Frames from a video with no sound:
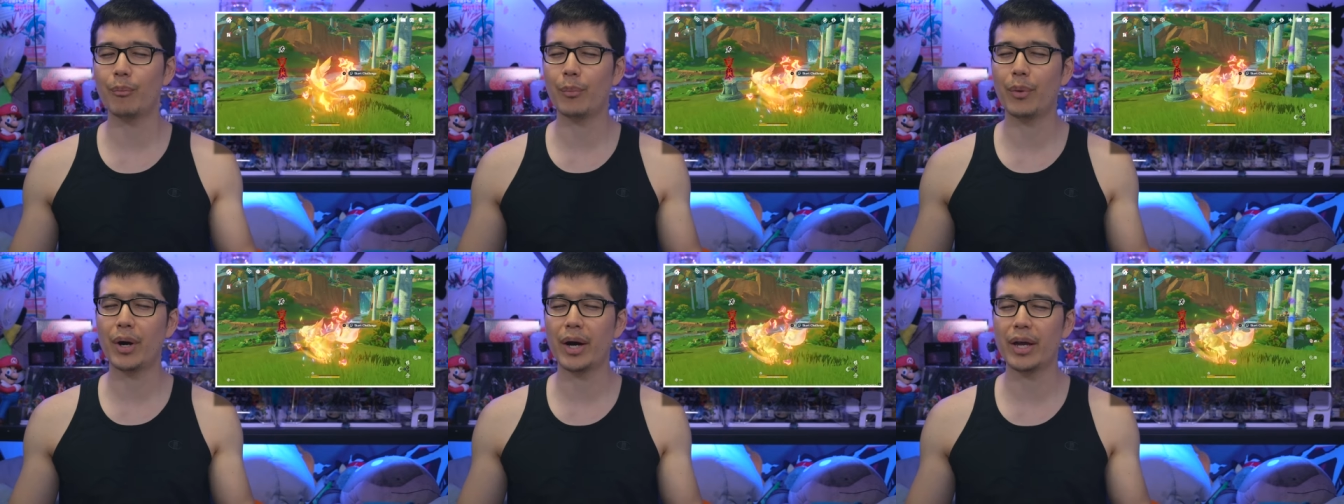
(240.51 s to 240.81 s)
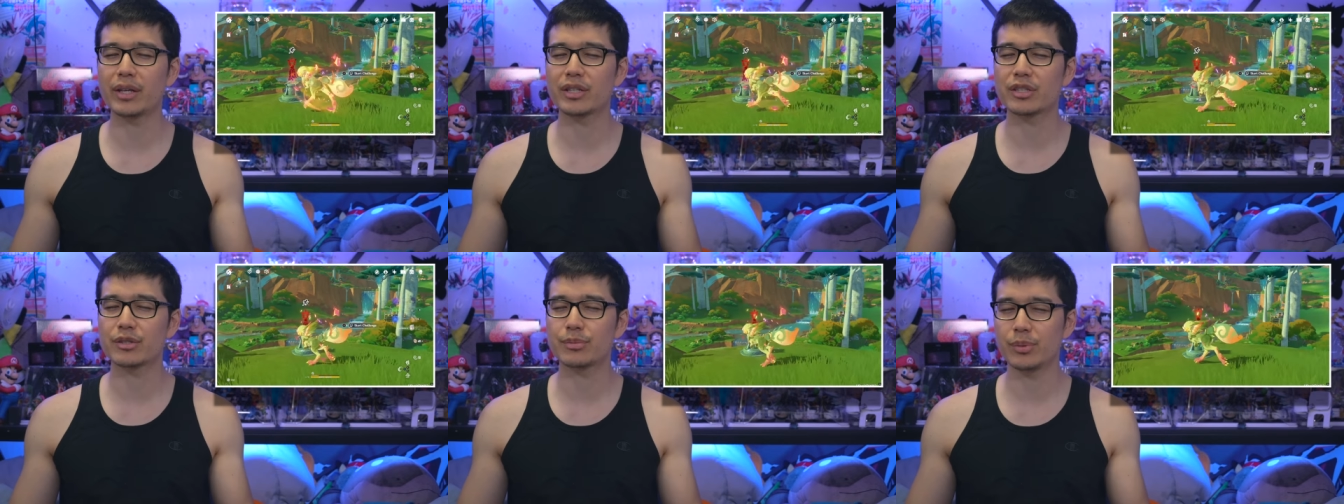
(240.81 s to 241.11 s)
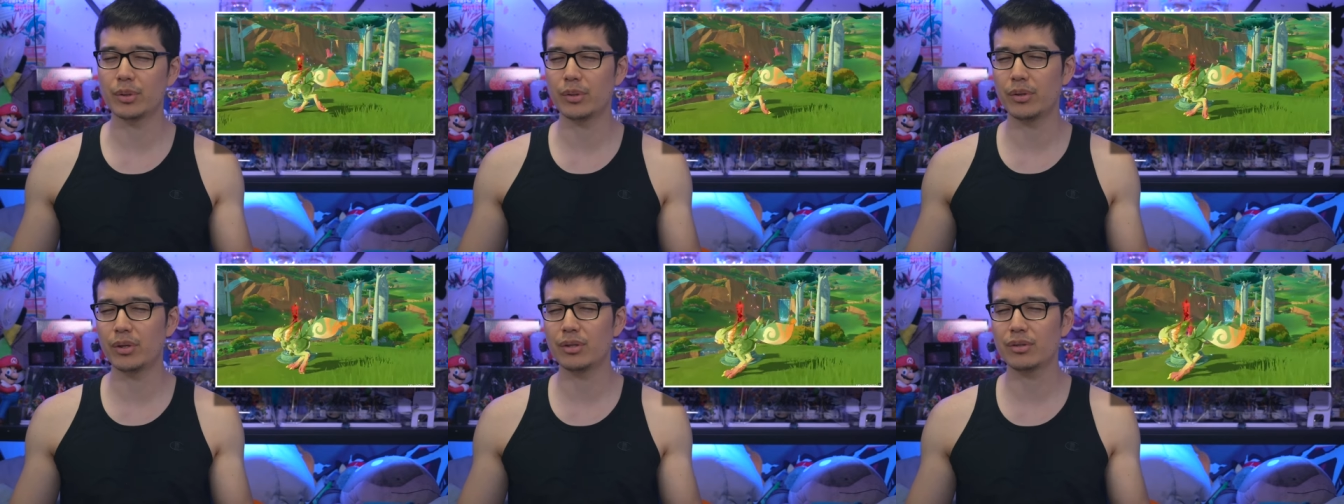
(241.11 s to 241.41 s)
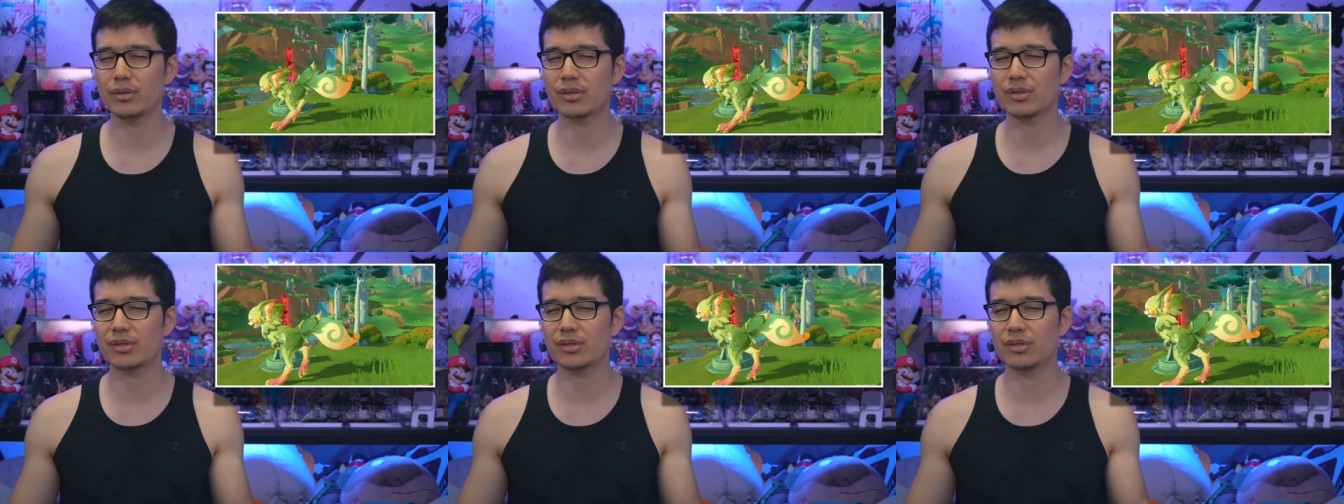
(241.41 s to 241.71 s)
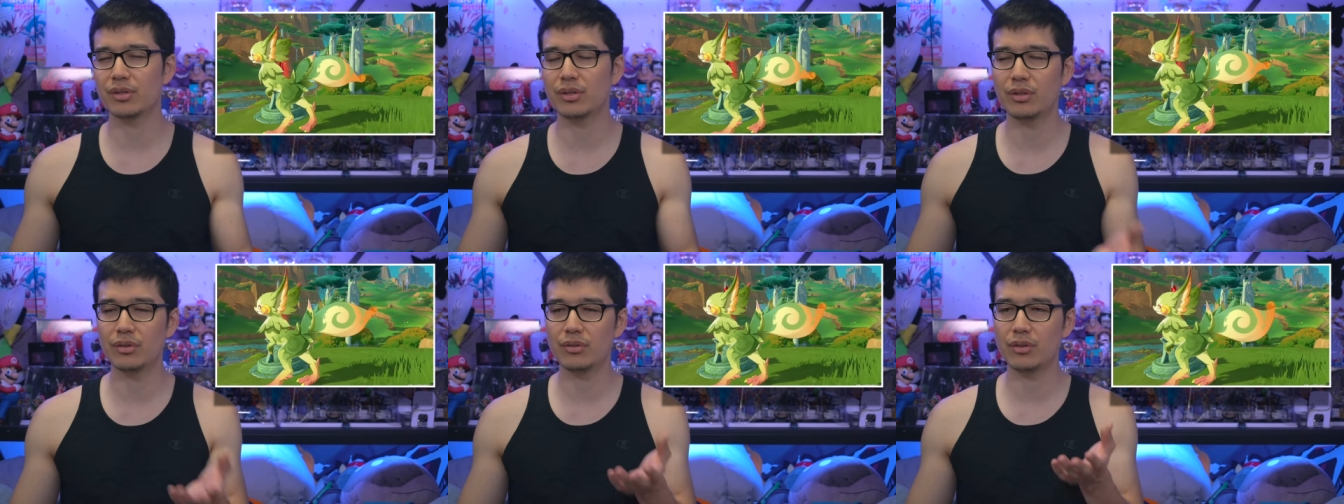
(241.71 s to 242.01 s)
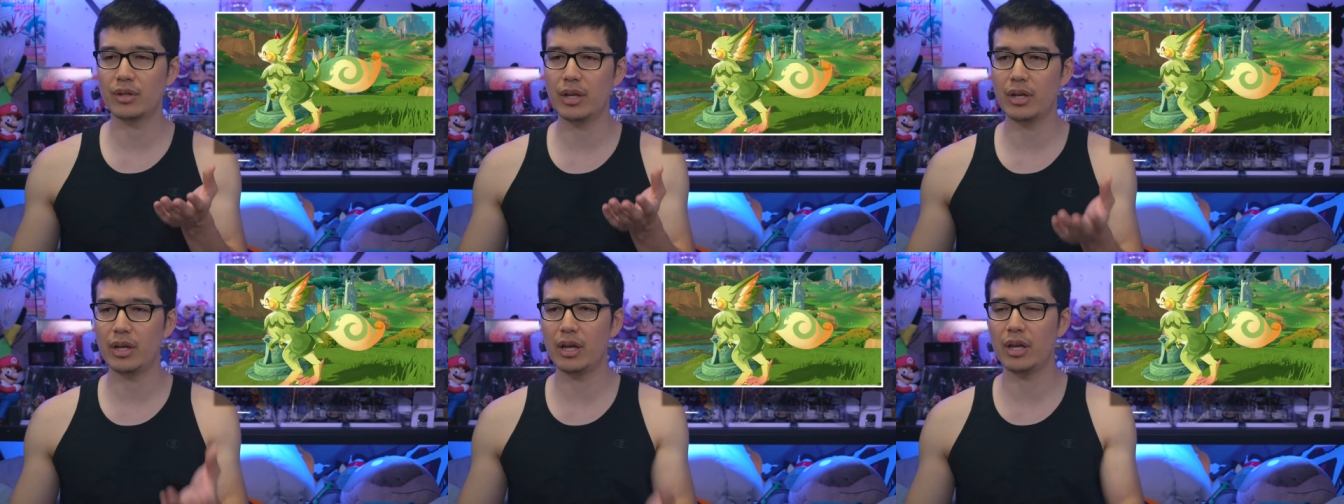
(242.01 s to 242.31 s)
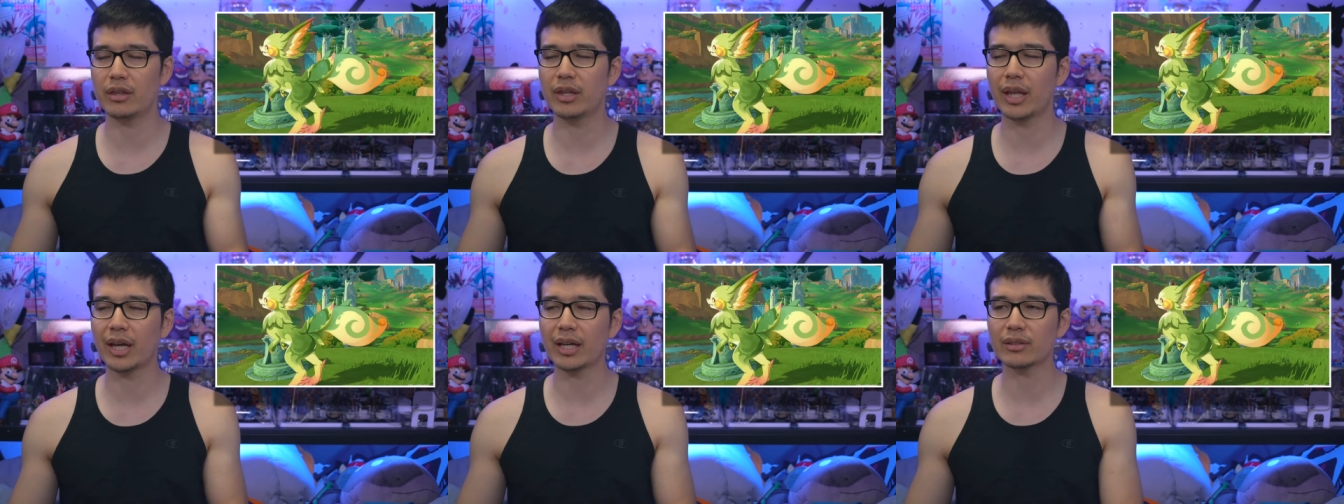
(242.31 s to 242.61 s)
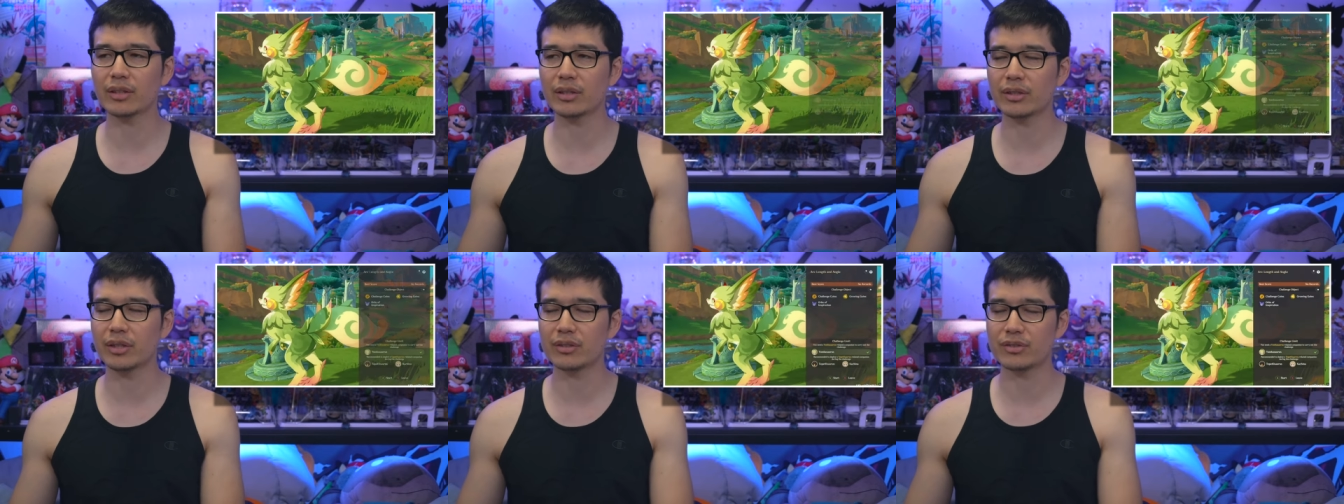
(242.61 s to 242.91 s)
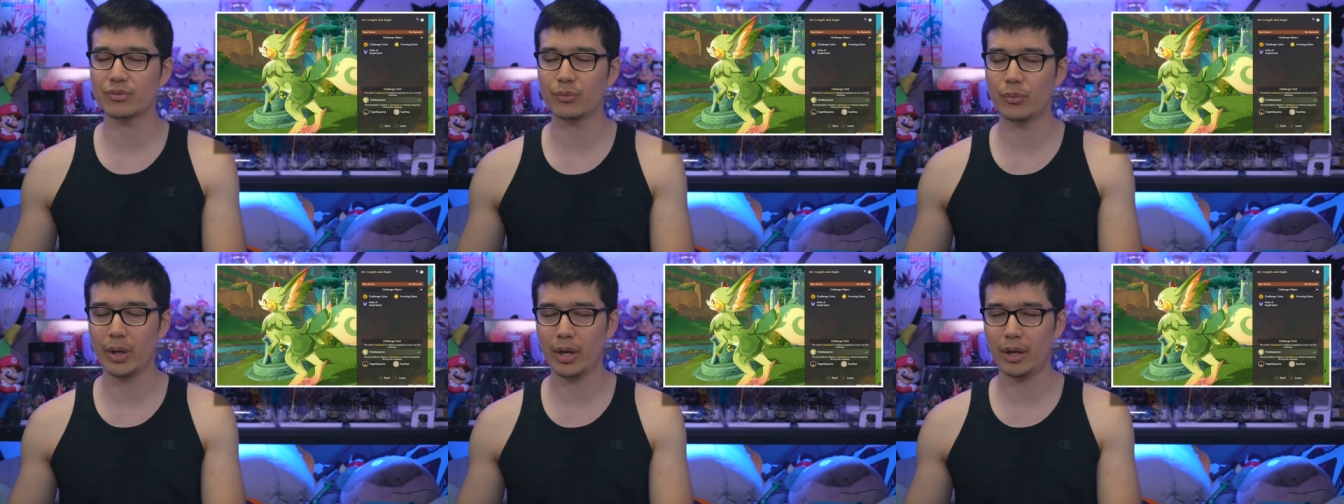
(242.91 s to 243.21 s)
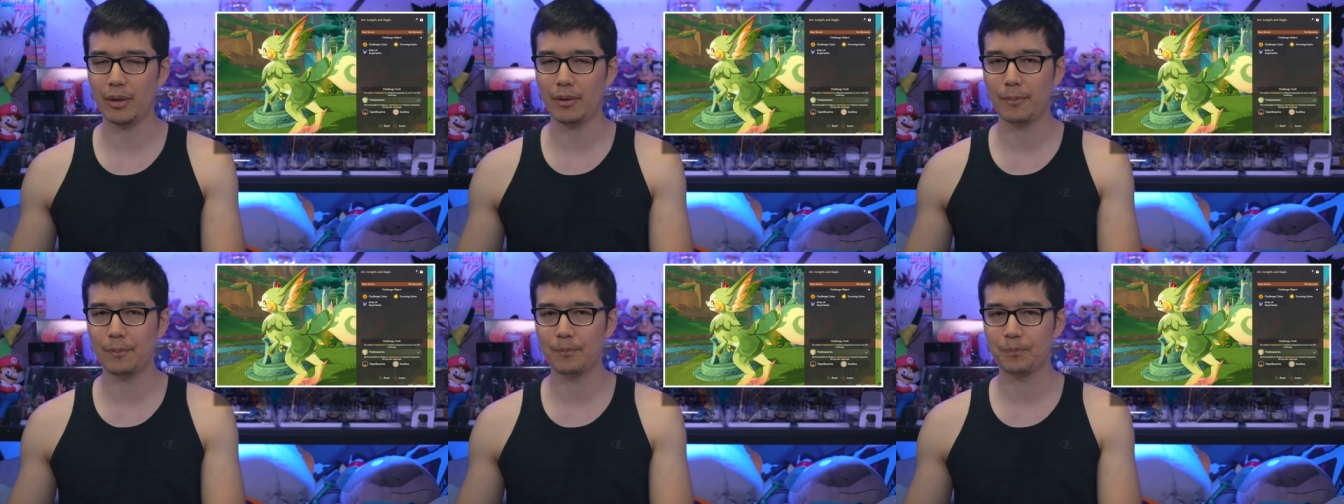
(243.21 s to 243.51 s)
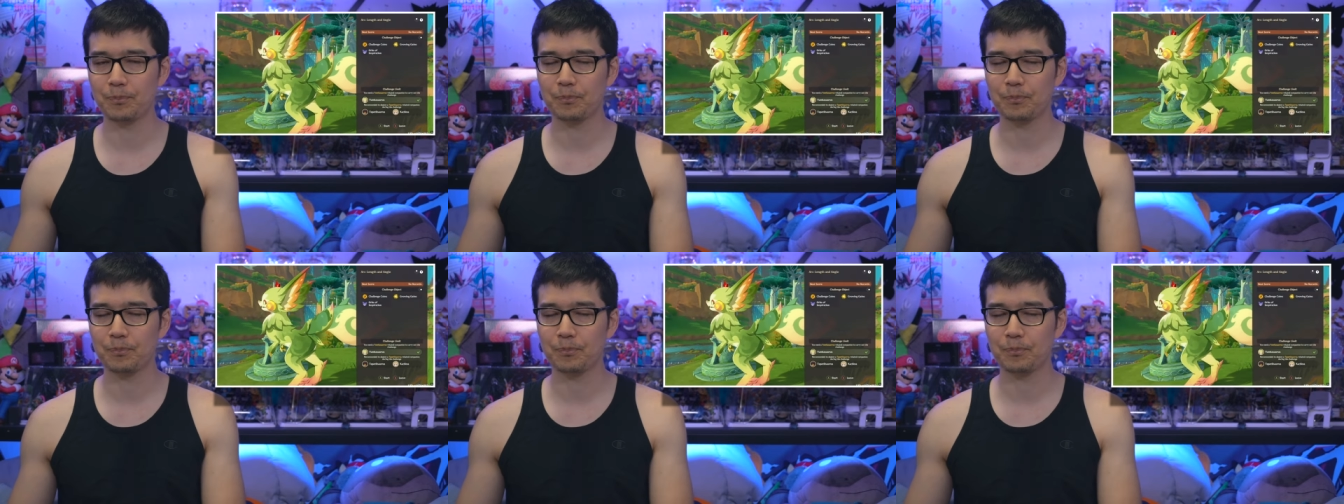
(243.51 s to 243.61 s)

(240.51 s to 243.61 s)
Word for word: my experience in that land as well.